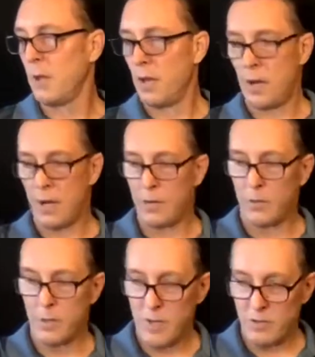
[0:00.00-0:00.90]
All right,
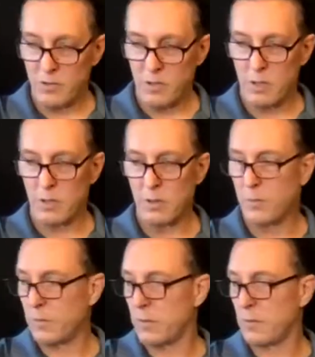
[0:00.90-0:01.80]
with the
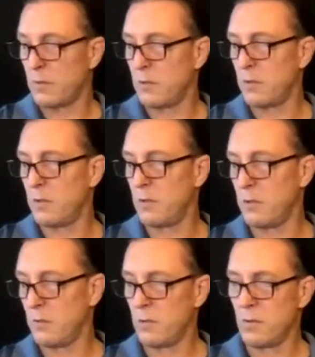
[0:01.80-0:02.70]
metronome,
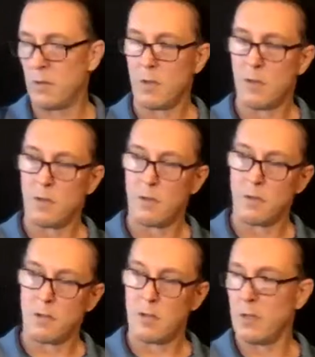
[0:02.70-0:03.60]
2,
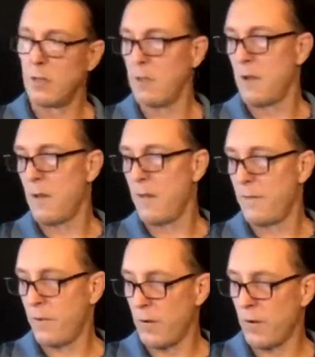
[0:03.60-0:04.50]
3,
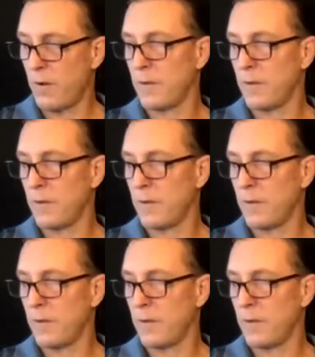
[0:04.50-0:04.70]
4.